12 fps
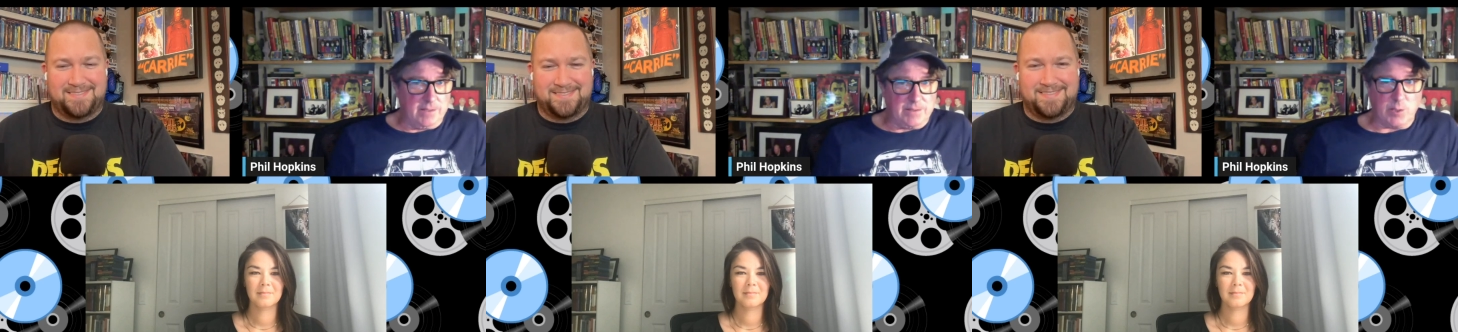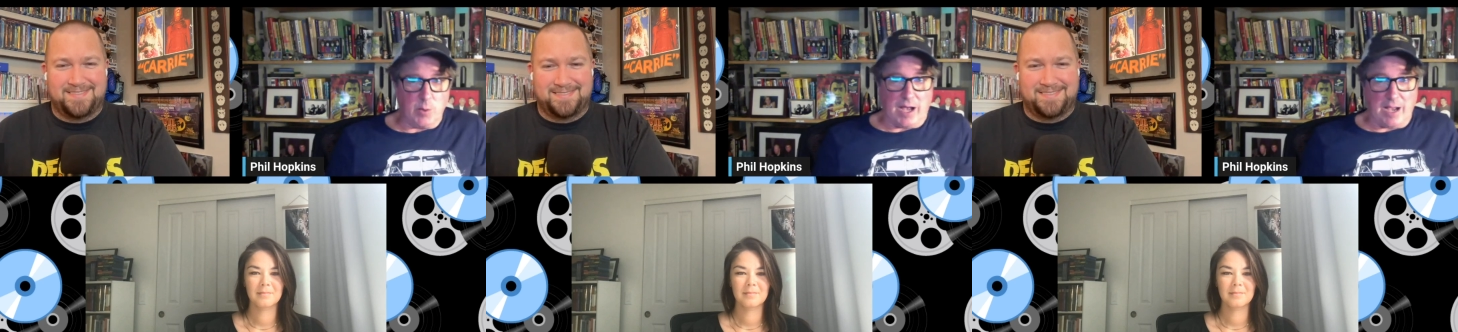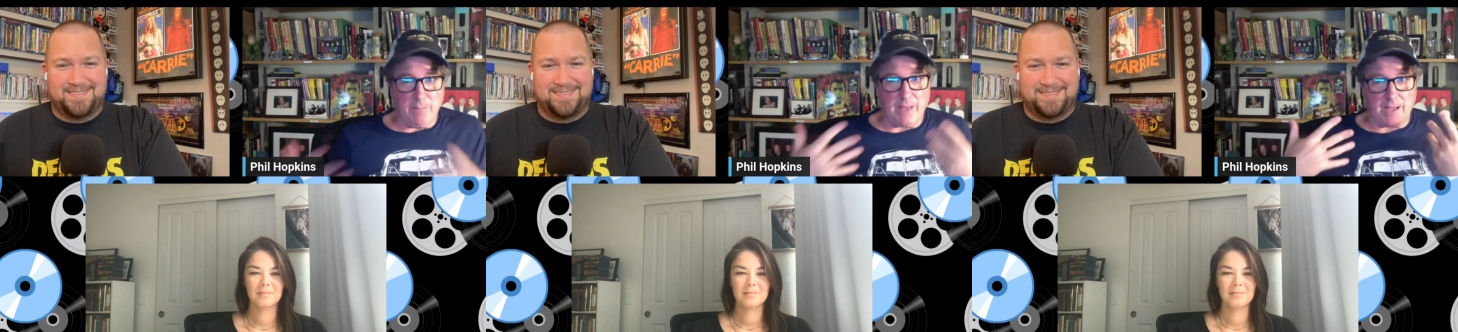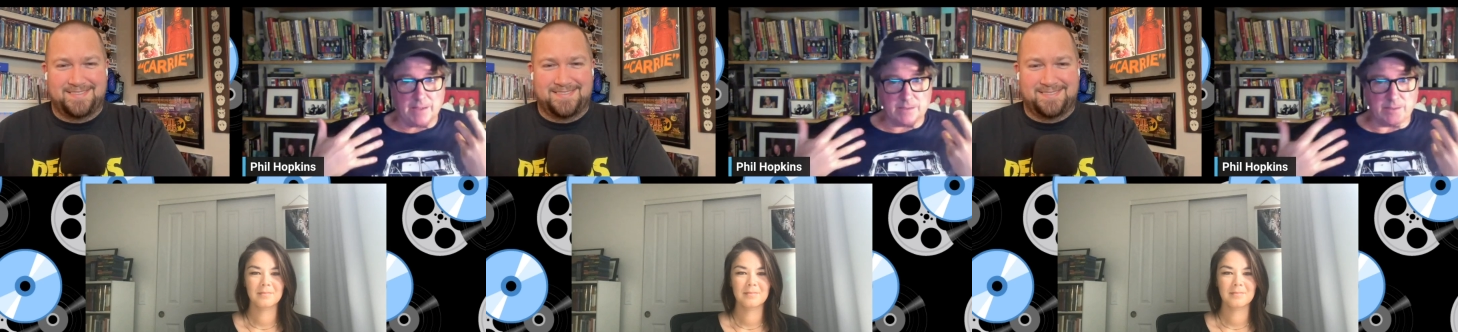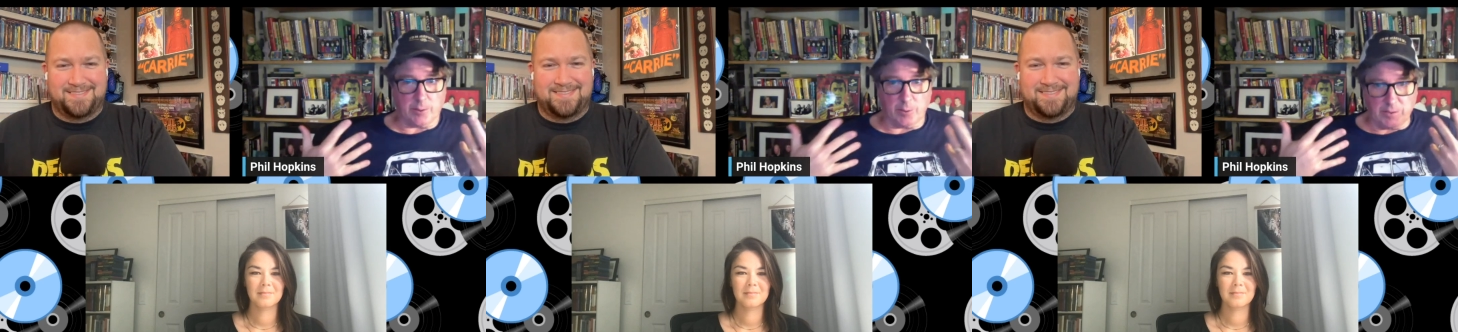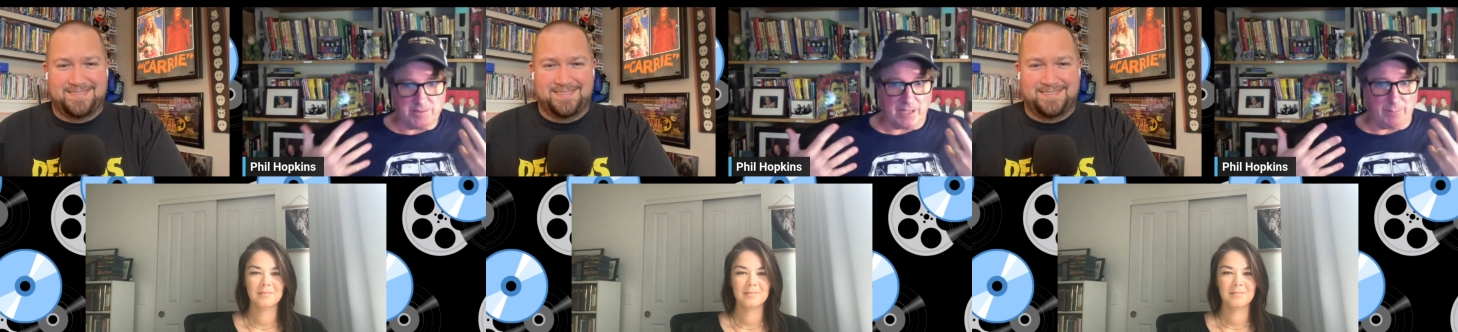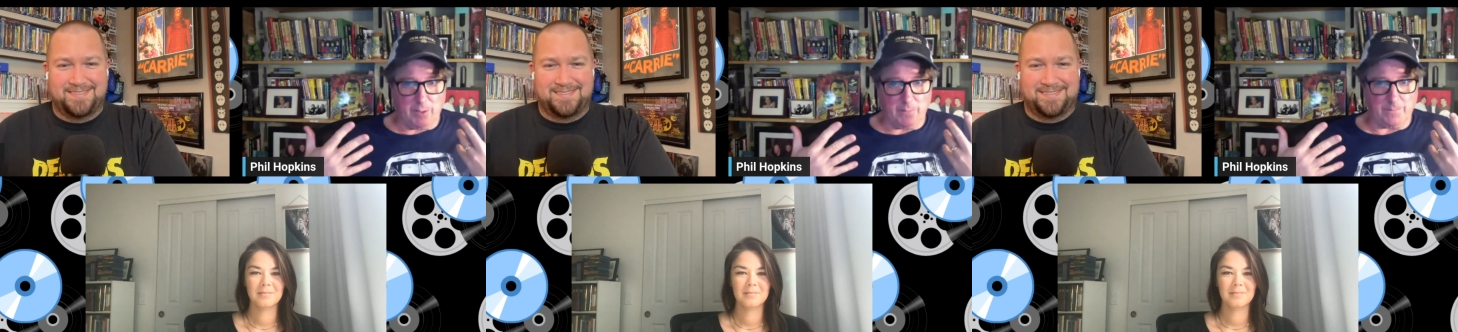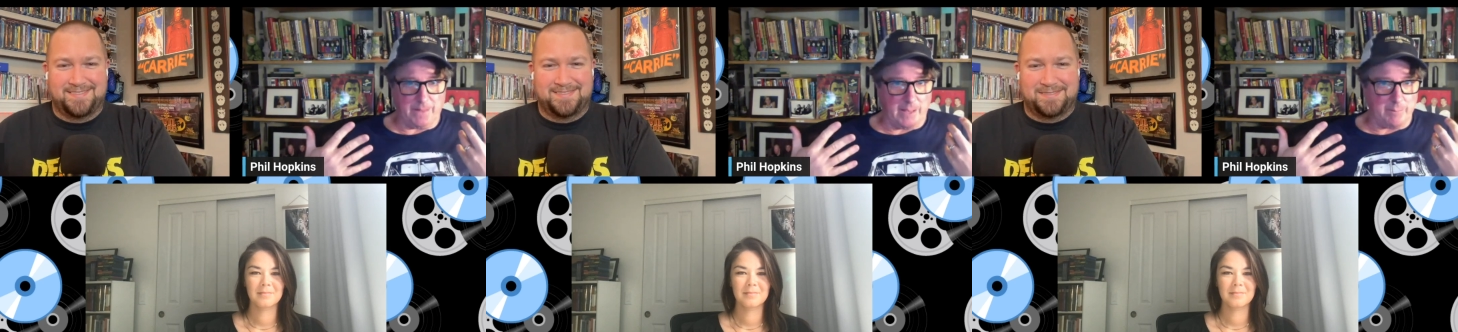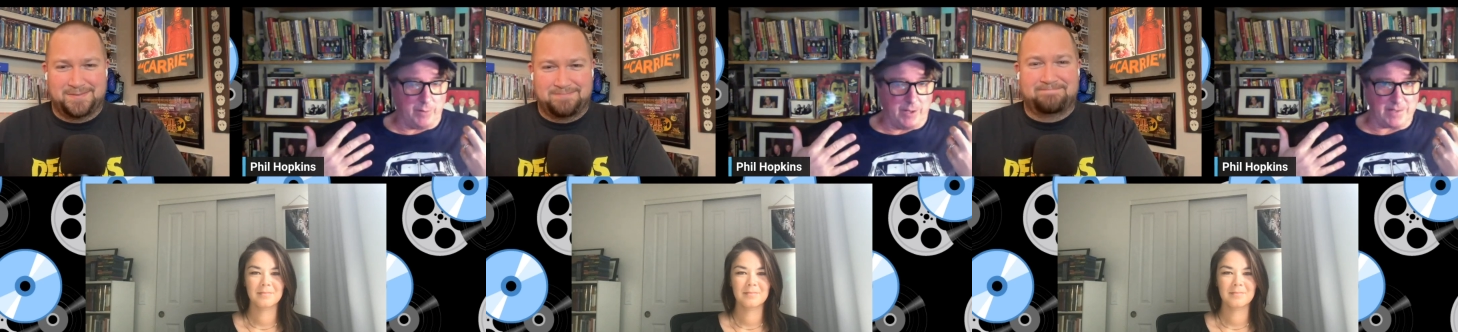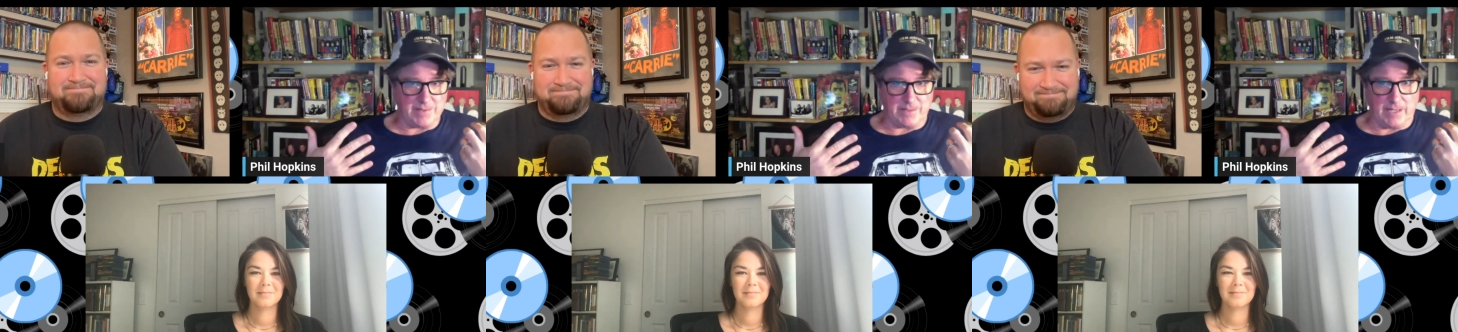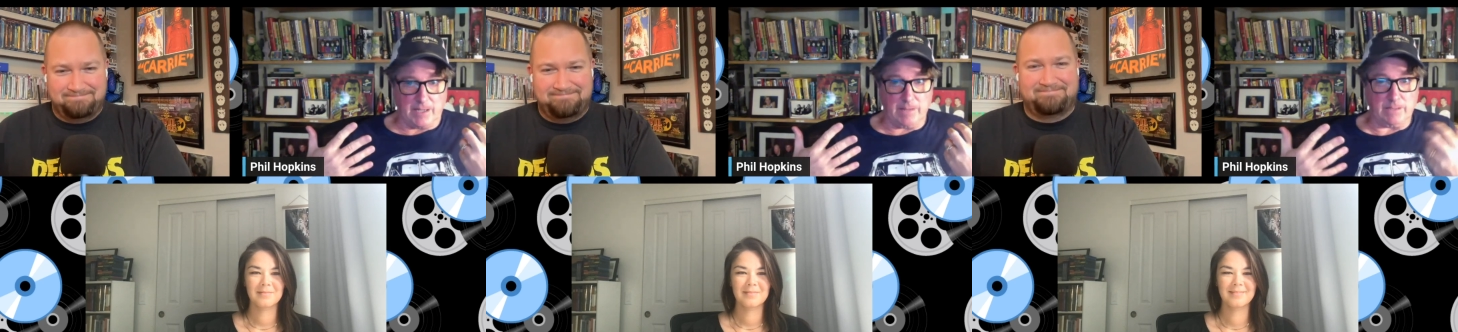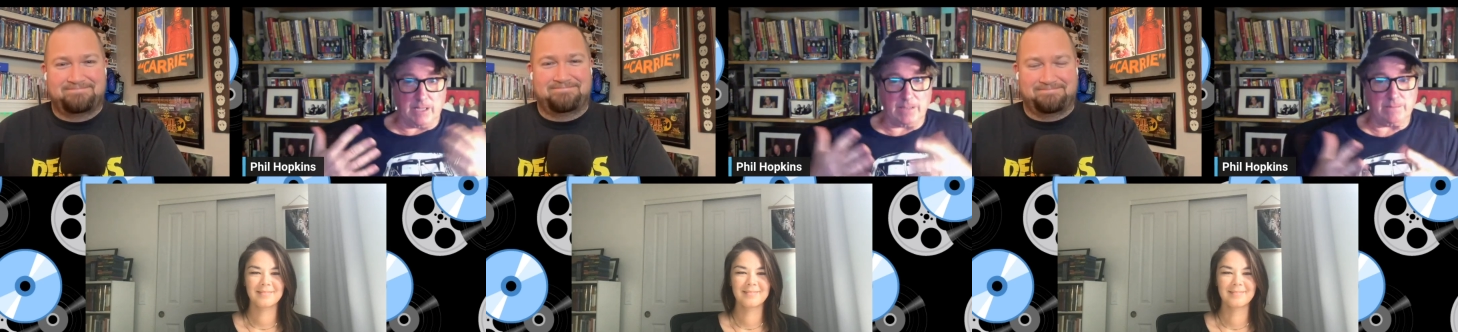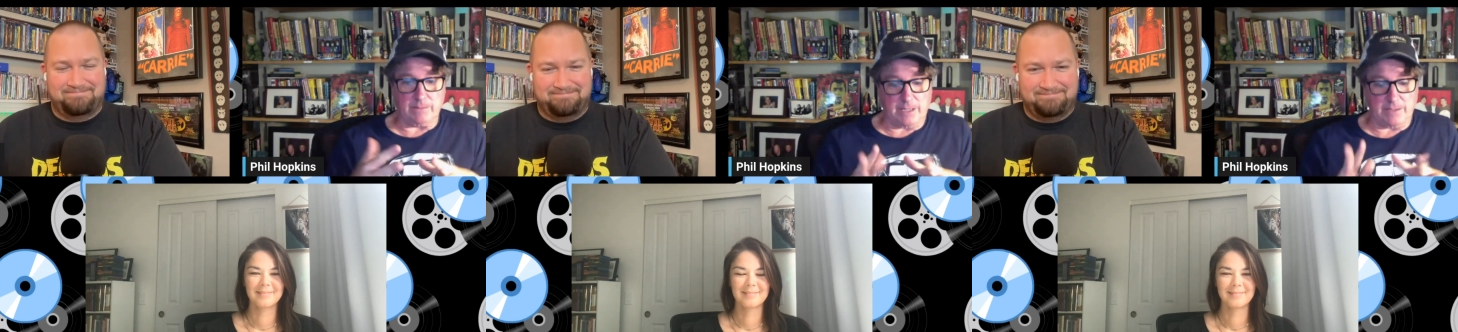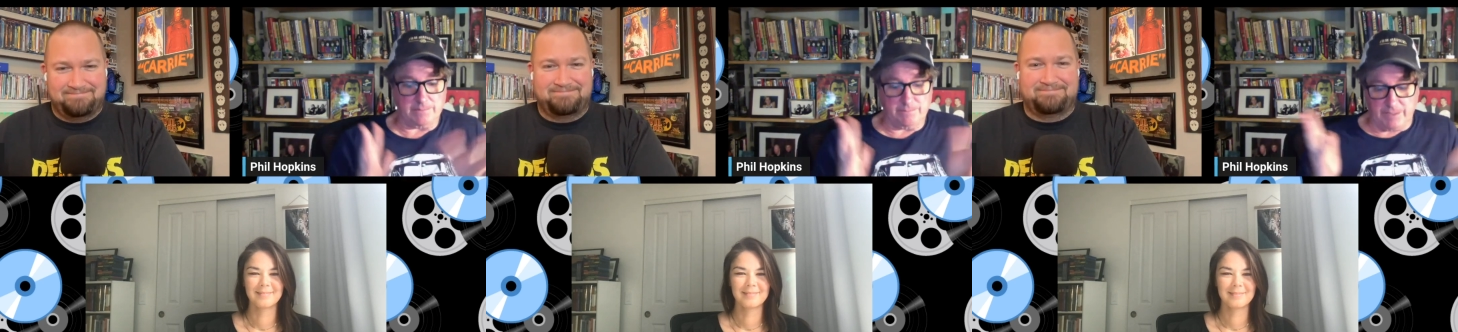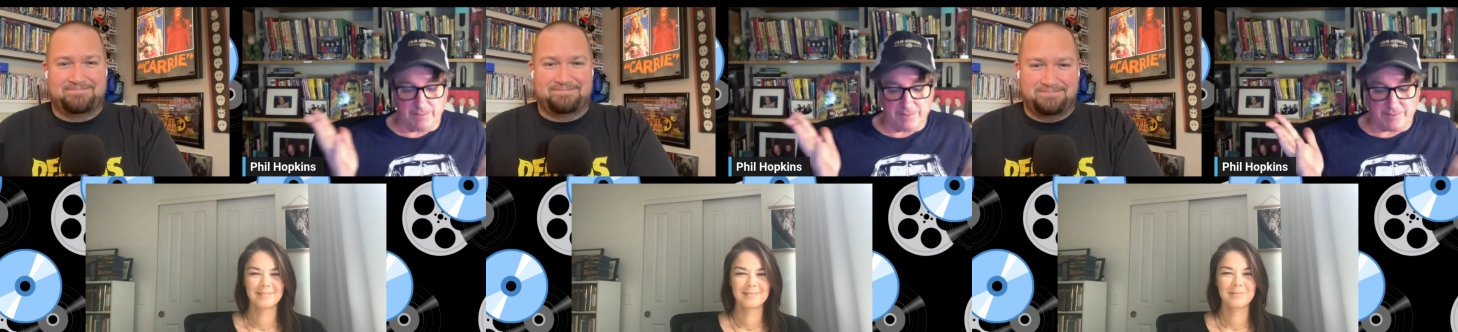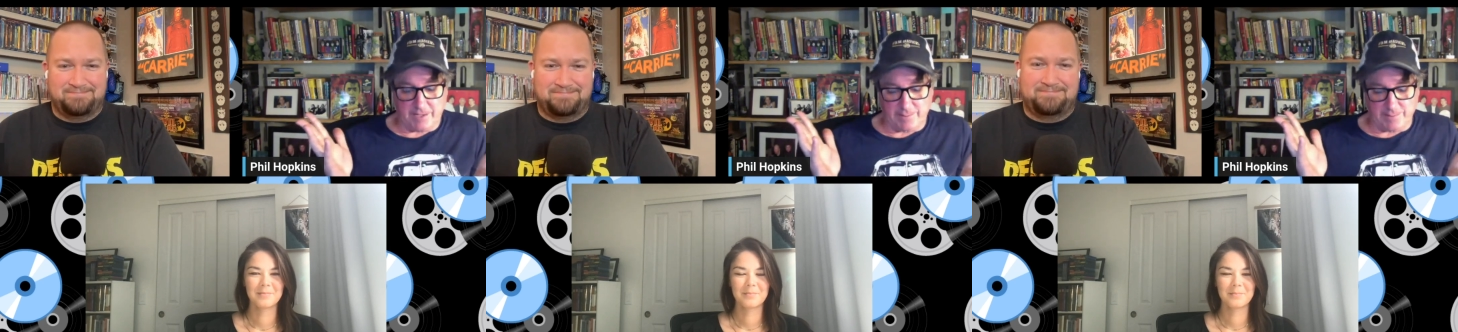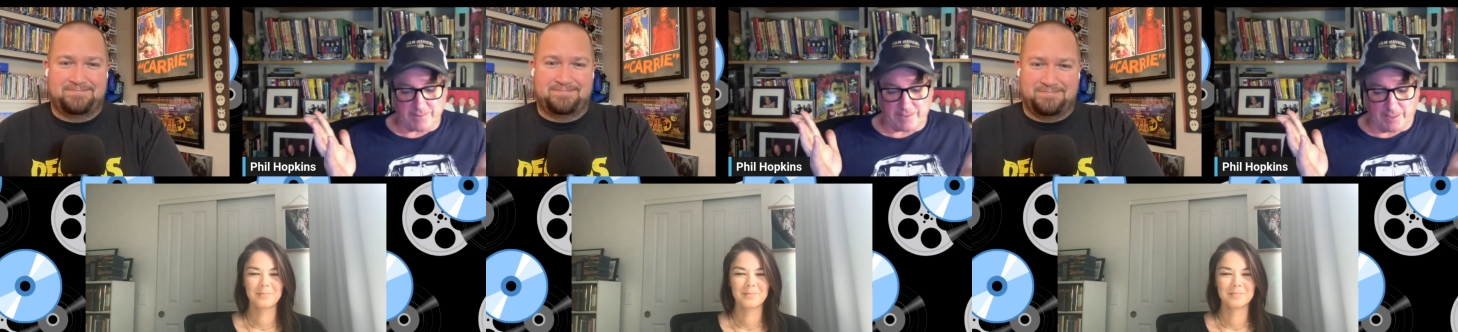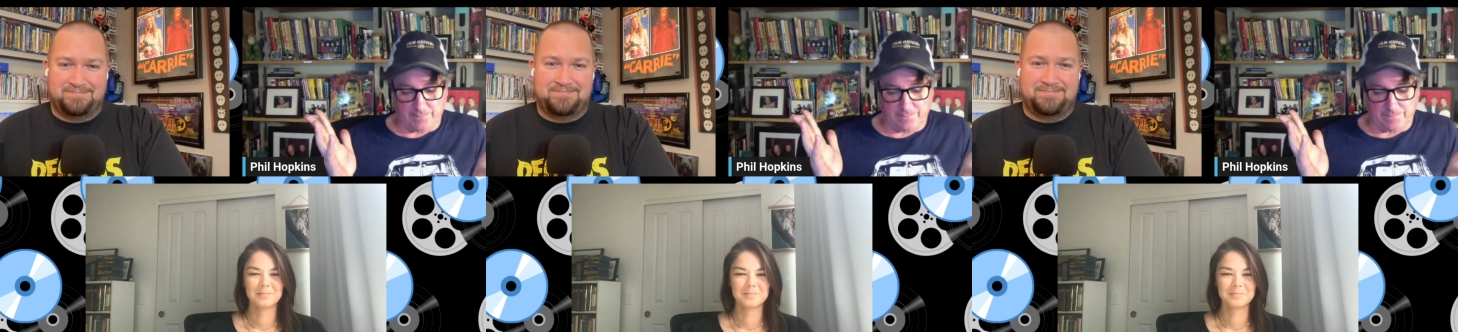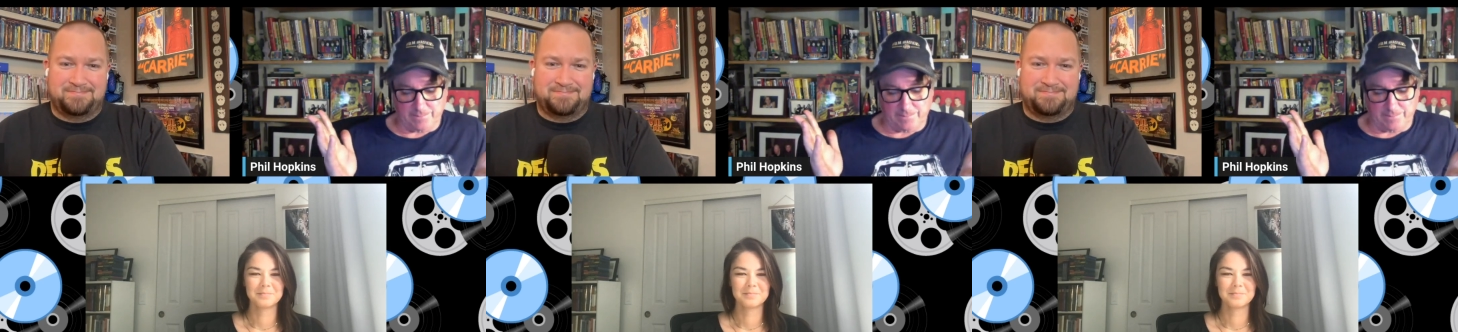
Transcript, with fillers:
Speaker 1: So I'm that total demo for that box set. And, and, and you say to yourself,